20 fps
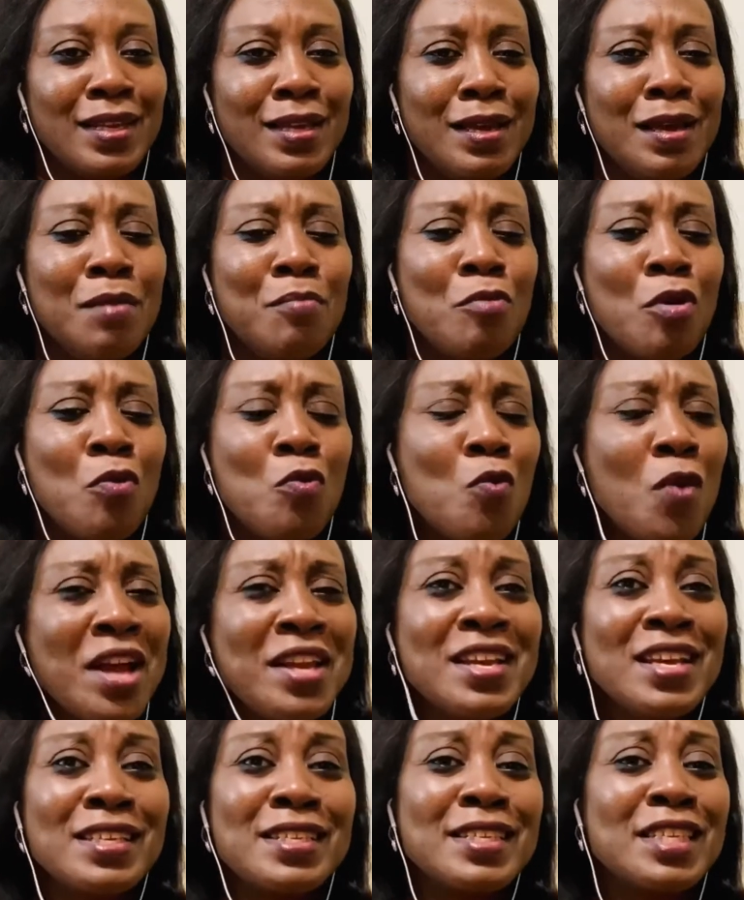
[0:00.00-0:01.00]
But when
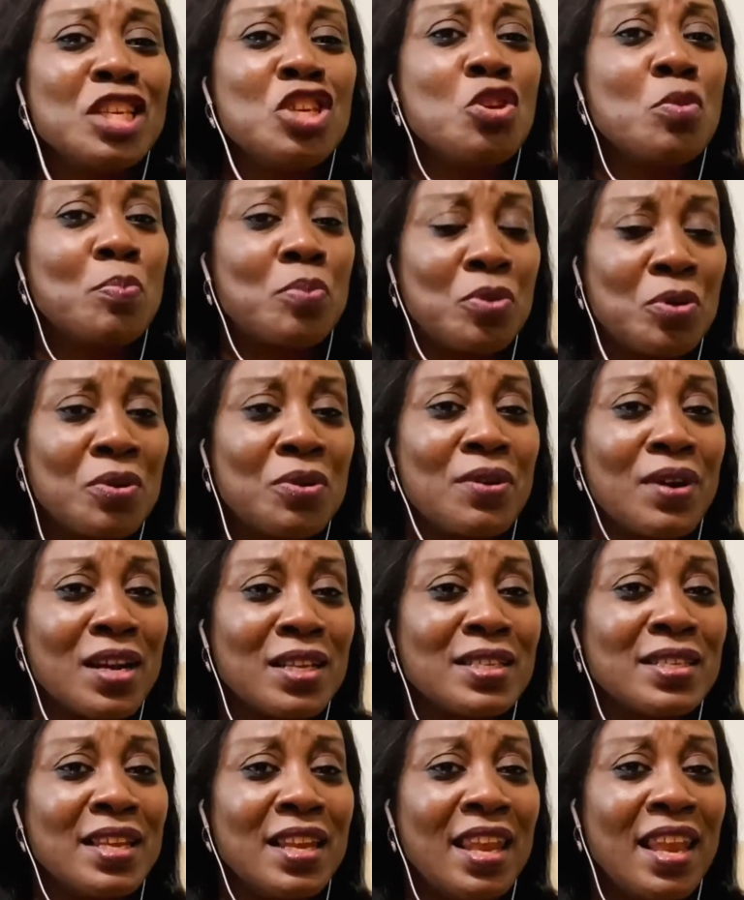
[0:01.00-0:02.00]
they see you
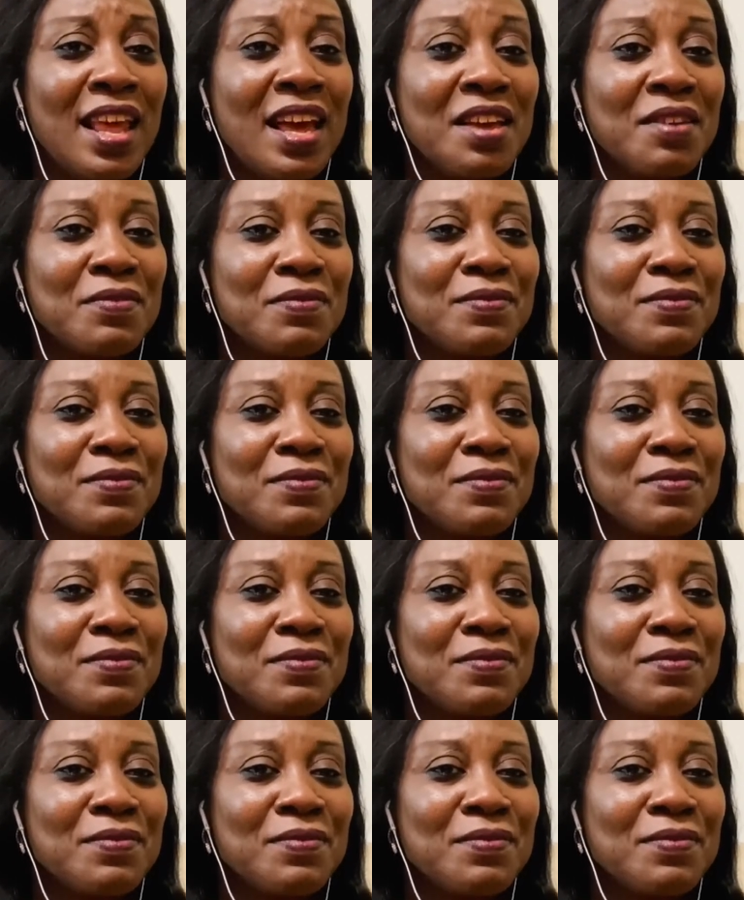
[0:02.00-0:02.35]
progress in life,